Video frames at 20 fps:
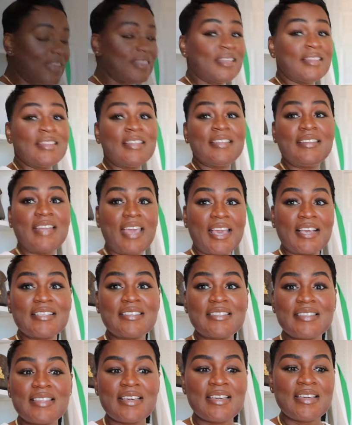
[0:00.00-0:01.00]
And then the
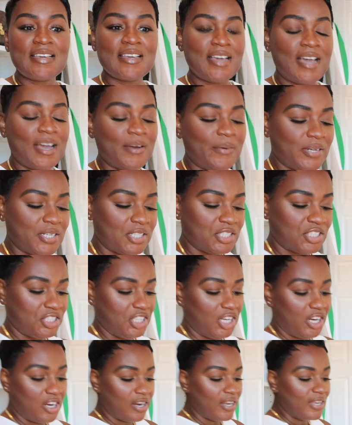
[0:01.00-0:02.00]
next thing I wanna
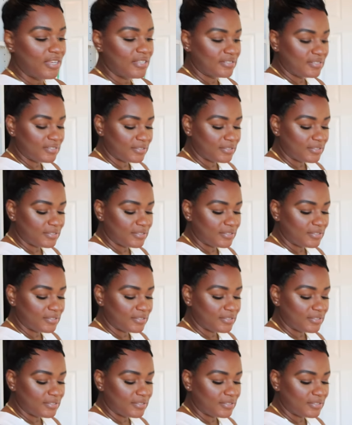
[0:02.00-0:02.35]
share is